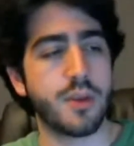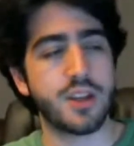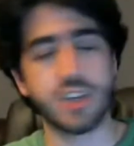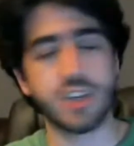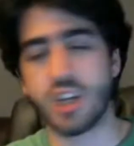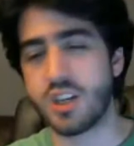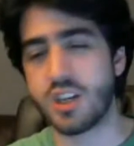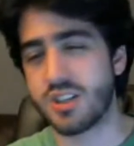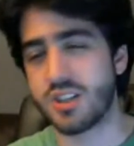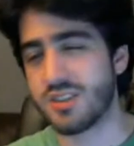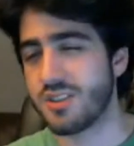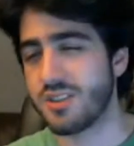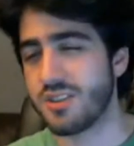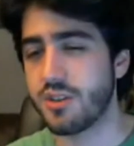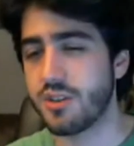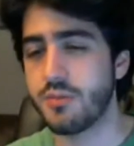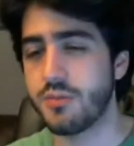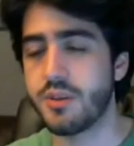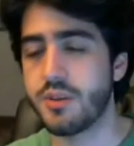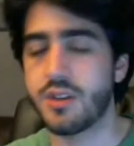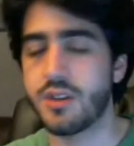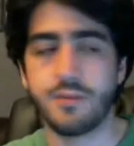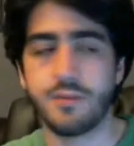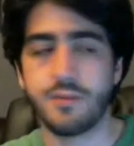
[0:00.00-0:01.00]
changed a little
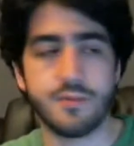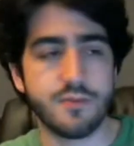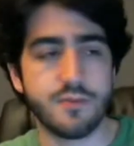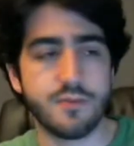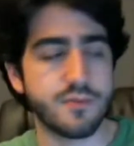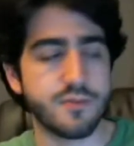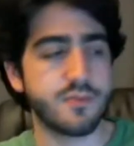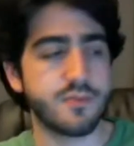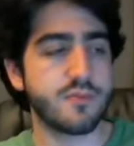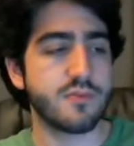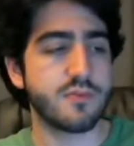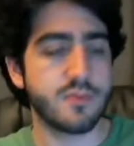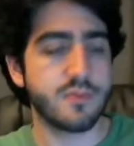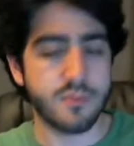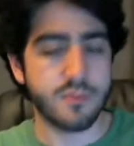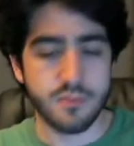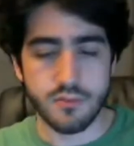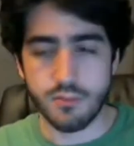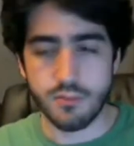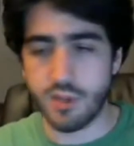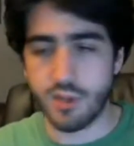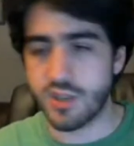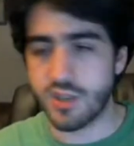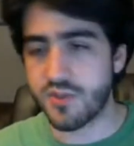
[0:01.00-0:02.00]
bit,
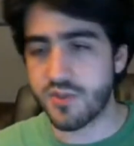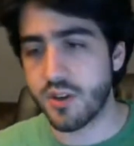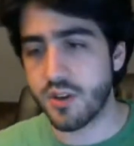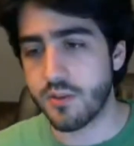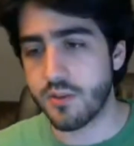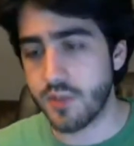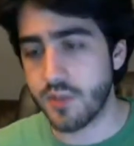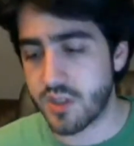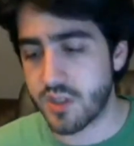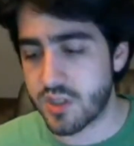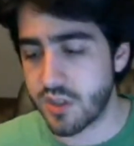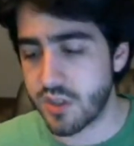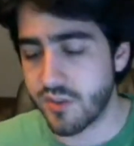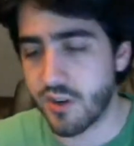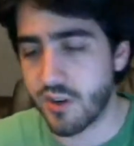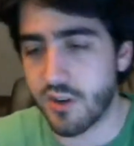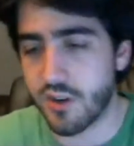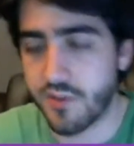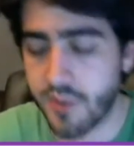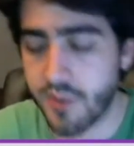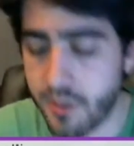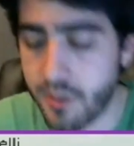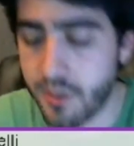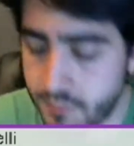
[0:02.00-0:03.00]
but it's fun. It's still
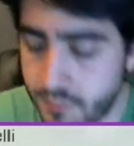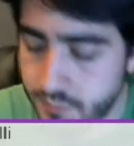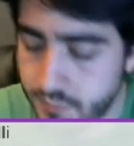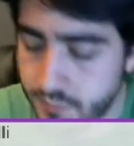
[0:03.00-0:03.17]
very fun.